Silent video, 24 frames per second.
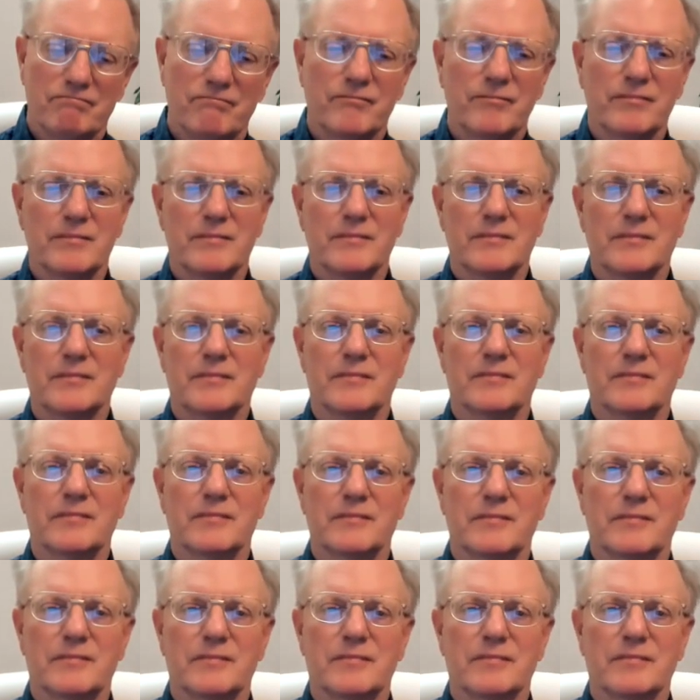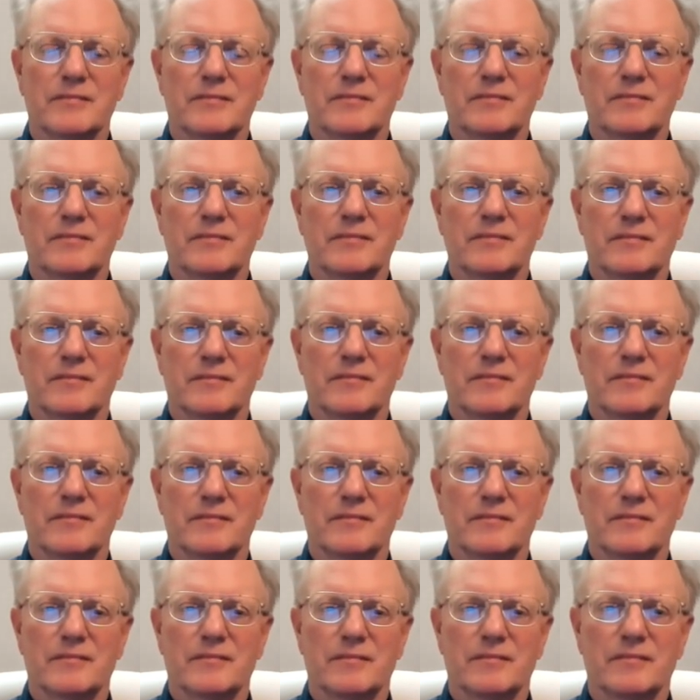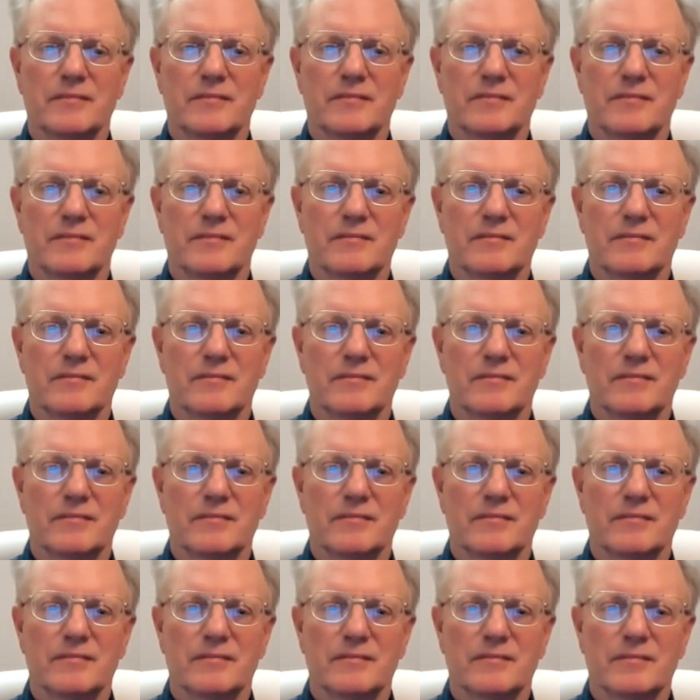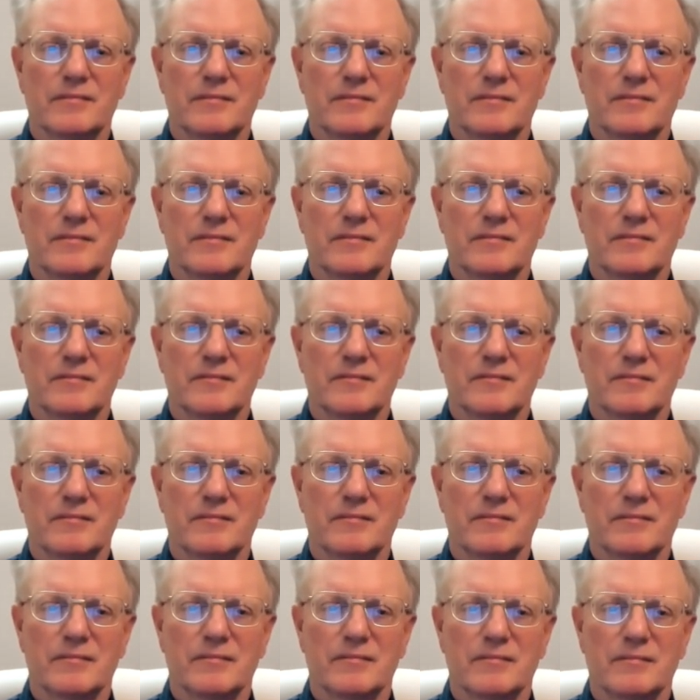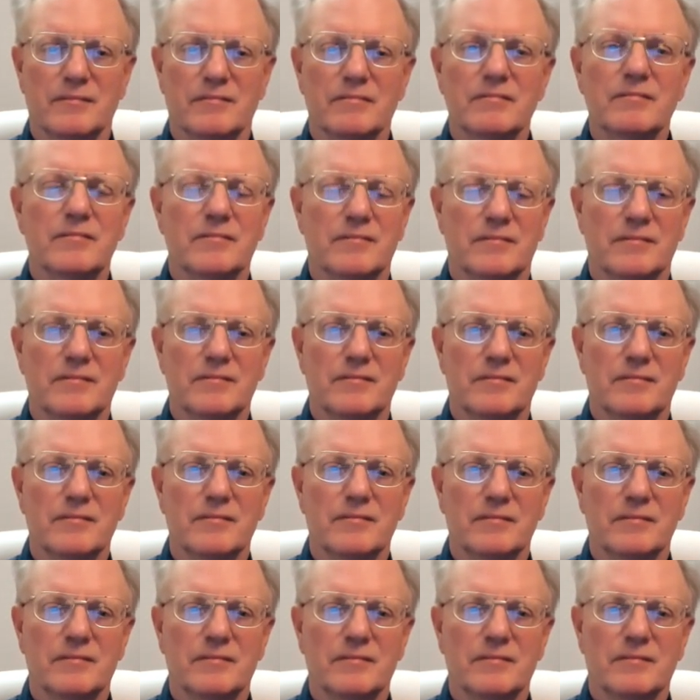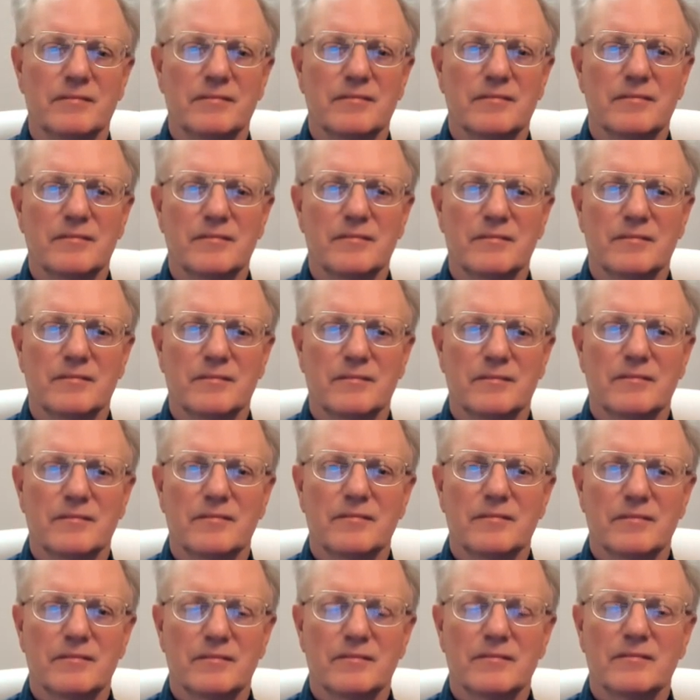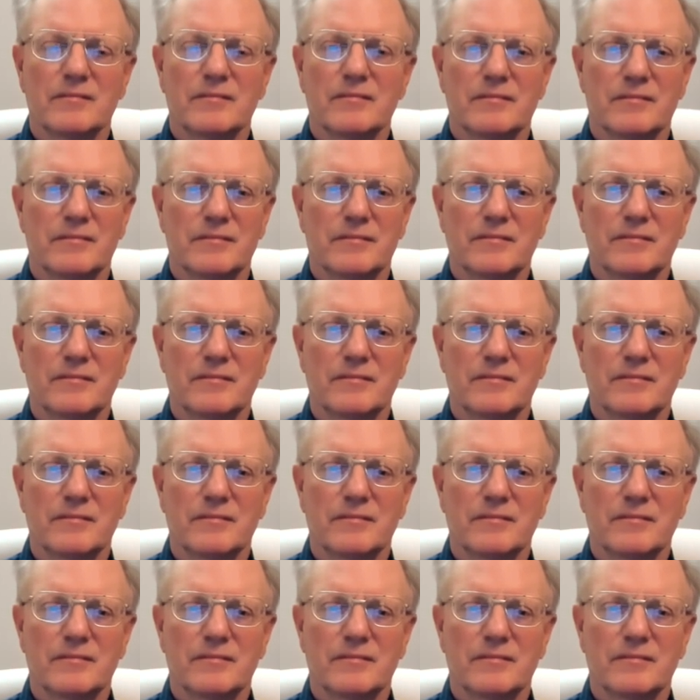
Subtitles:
This person isn't speaking.